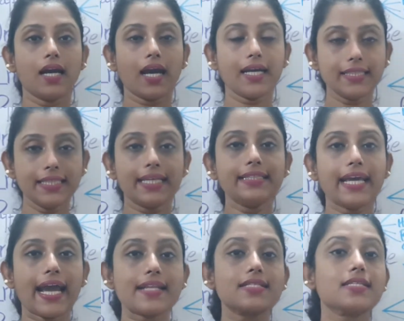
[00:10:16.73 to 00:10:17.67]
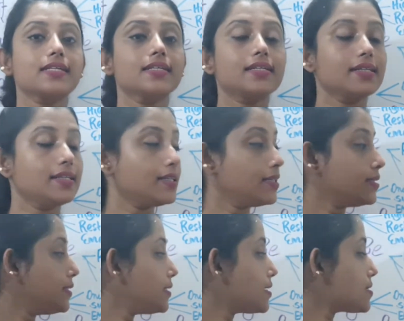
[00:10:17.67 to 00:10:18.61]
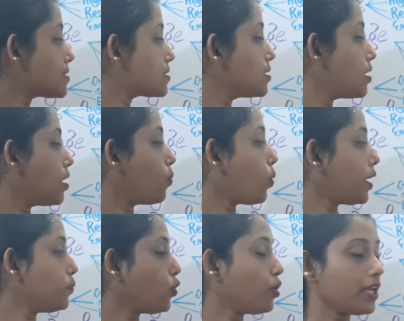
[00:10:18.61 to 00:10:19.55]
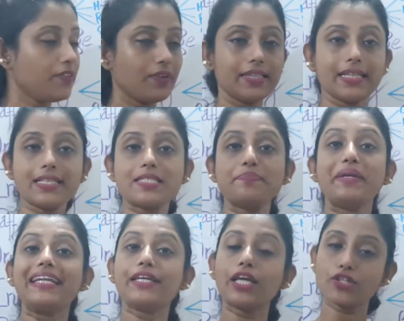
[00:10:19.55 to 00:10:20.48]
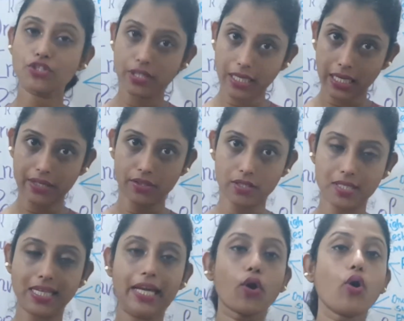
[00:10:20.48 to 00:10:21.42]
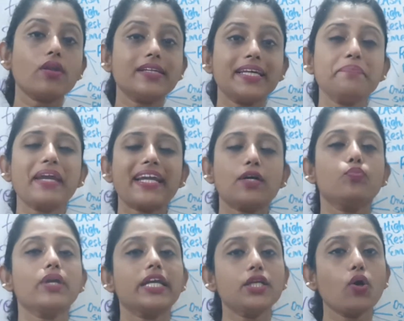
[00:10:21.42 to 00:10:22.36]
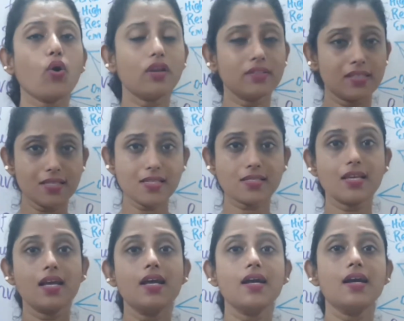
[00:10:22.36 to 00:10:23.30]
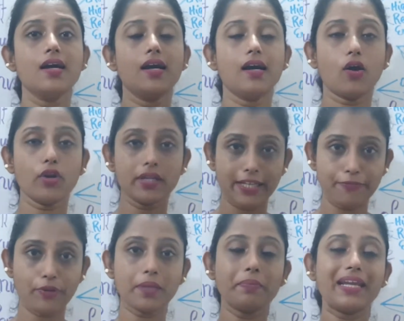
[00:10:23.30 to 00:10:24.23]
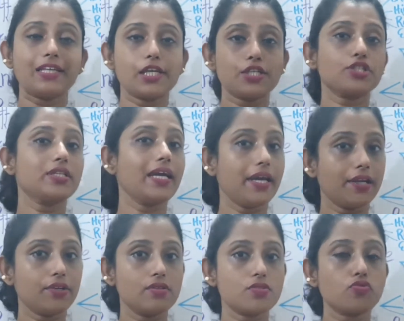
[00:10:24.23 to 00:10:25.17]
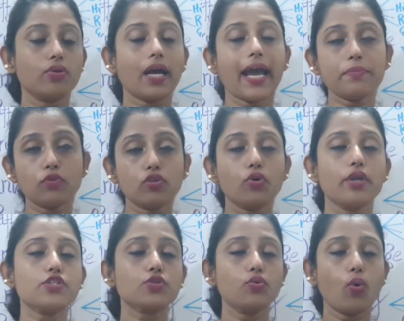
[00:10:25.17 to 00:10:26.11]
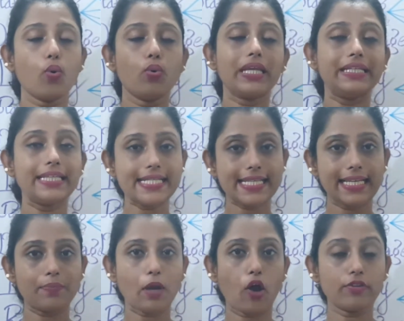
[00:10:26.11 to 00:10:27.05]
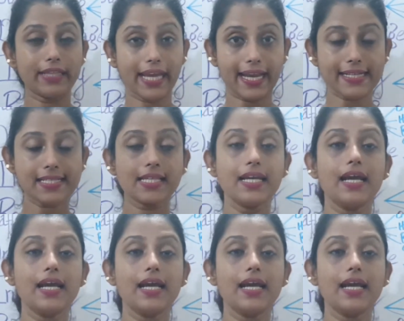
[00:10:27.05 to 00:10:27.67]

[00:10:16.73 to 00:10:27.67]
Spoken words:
Other than that, there is one more event, that is medication errors. I already made a video on this, on different medication errors, so I'm not going to go in detail about that.